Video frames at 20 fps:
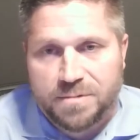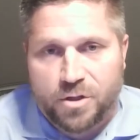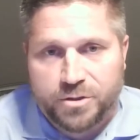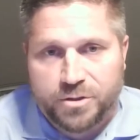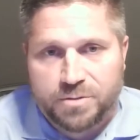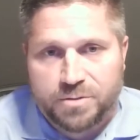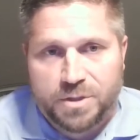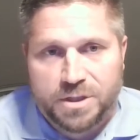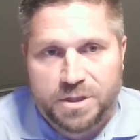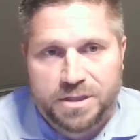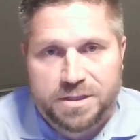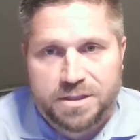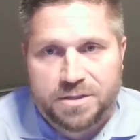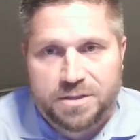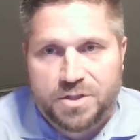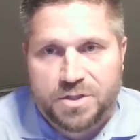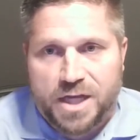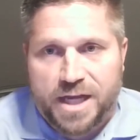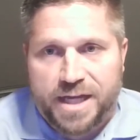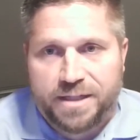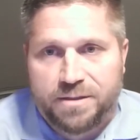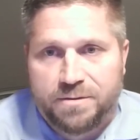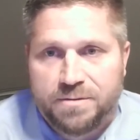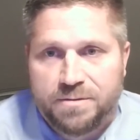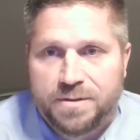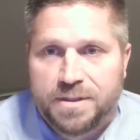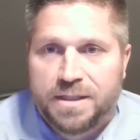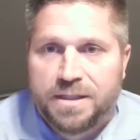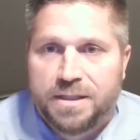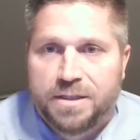ultimately decide
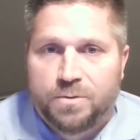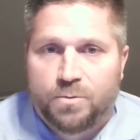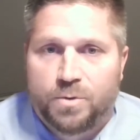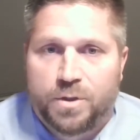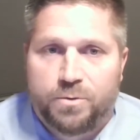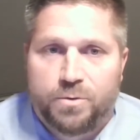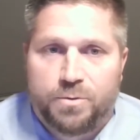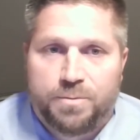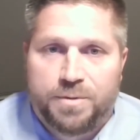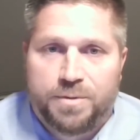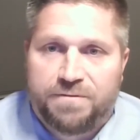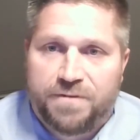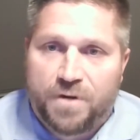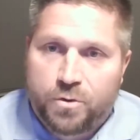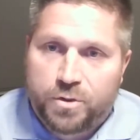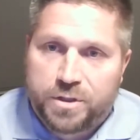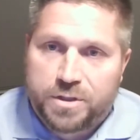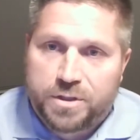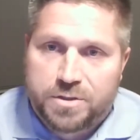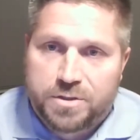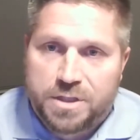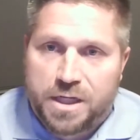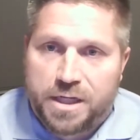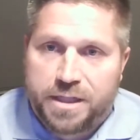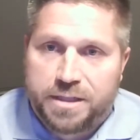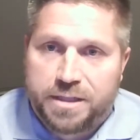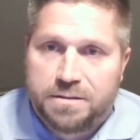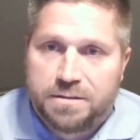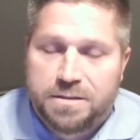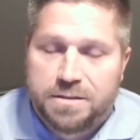what will be focused
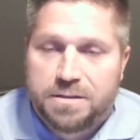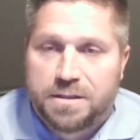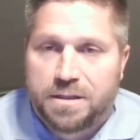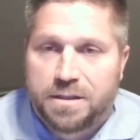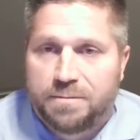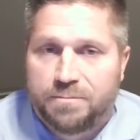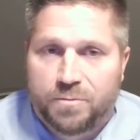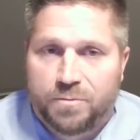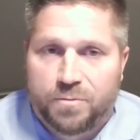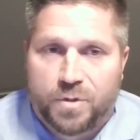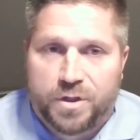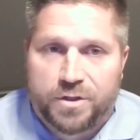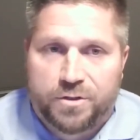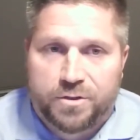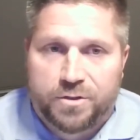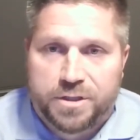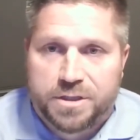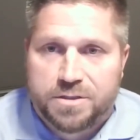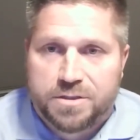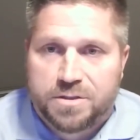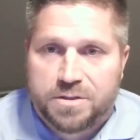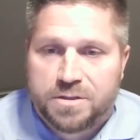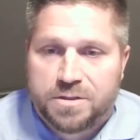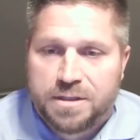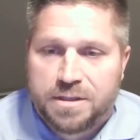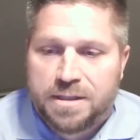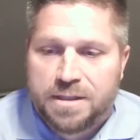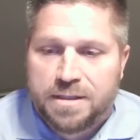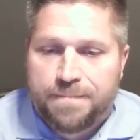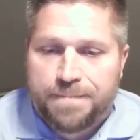on, whether
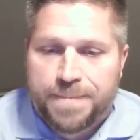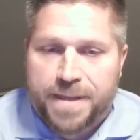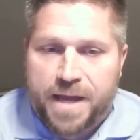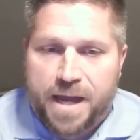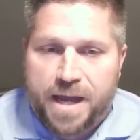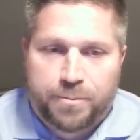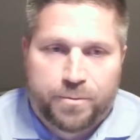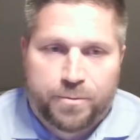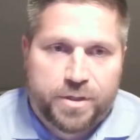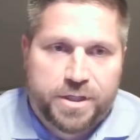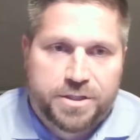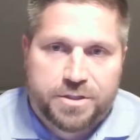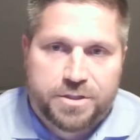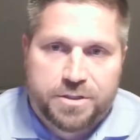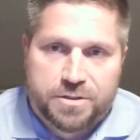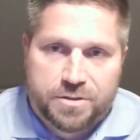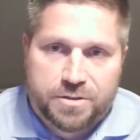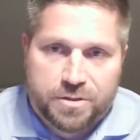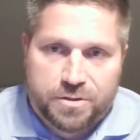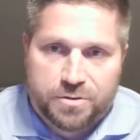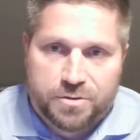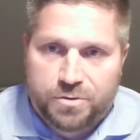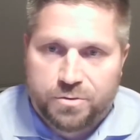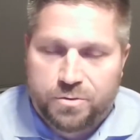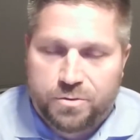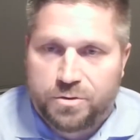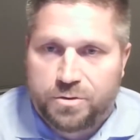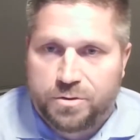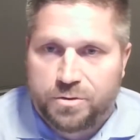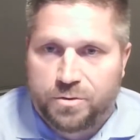it's operations of the
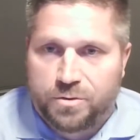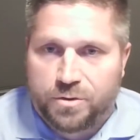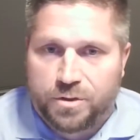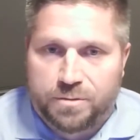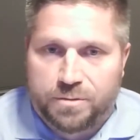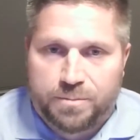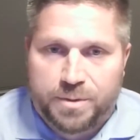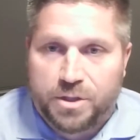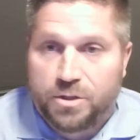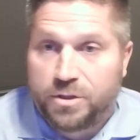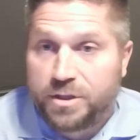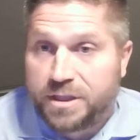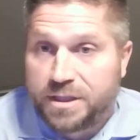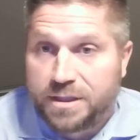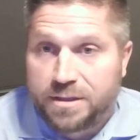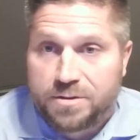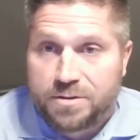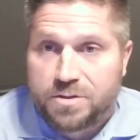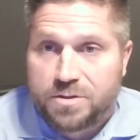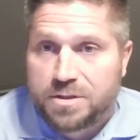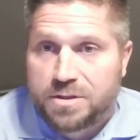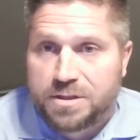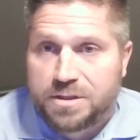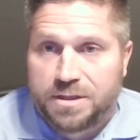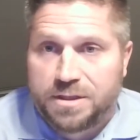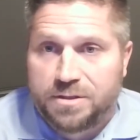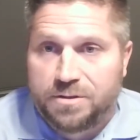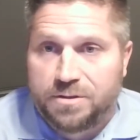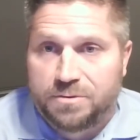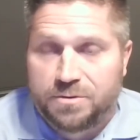school or buildings,
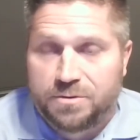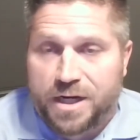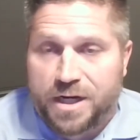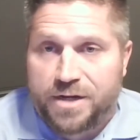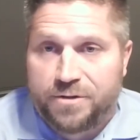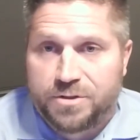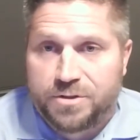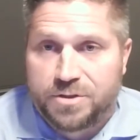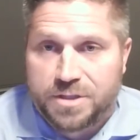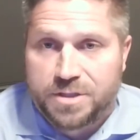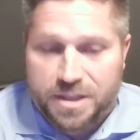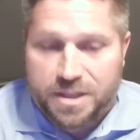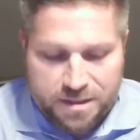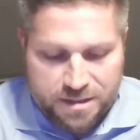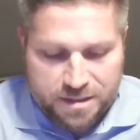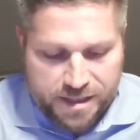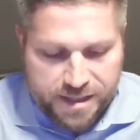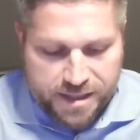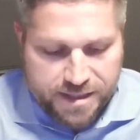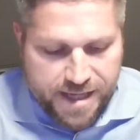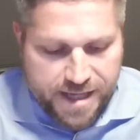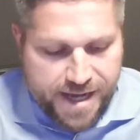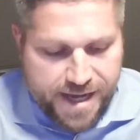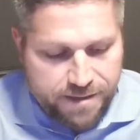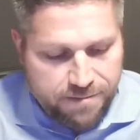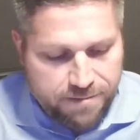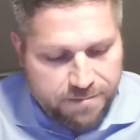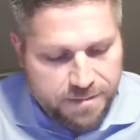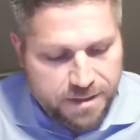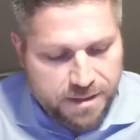grounds and things like
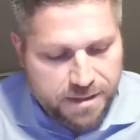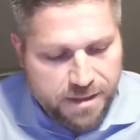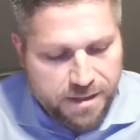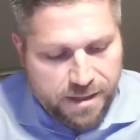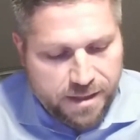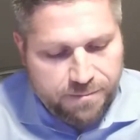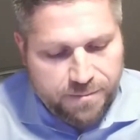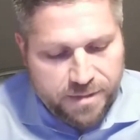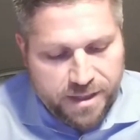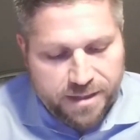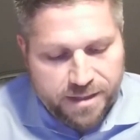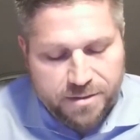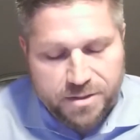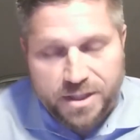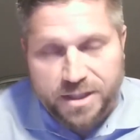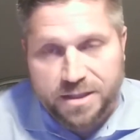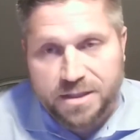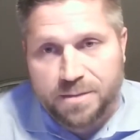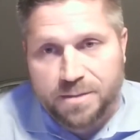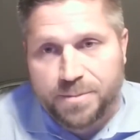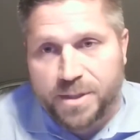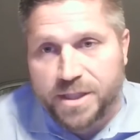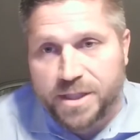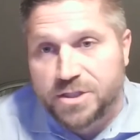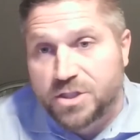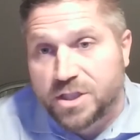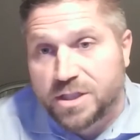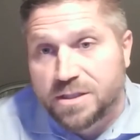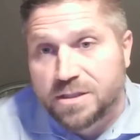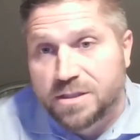that. They set the
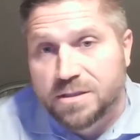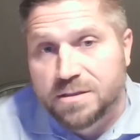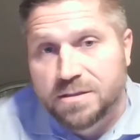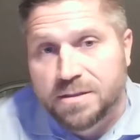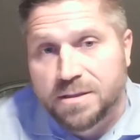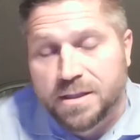budget,